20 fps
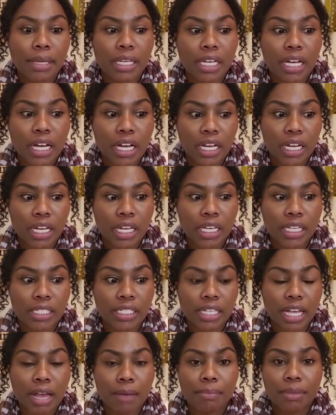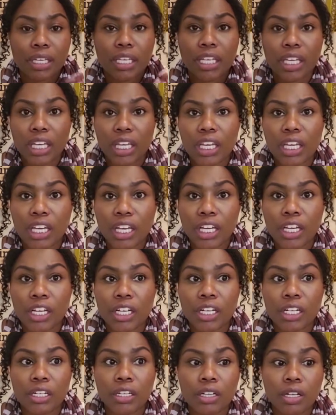because I'm
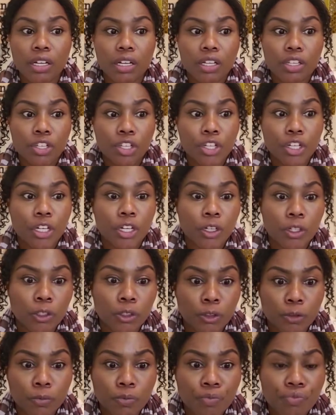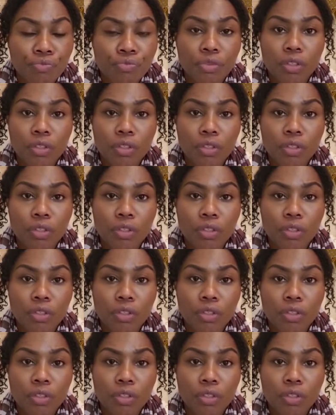here, you know,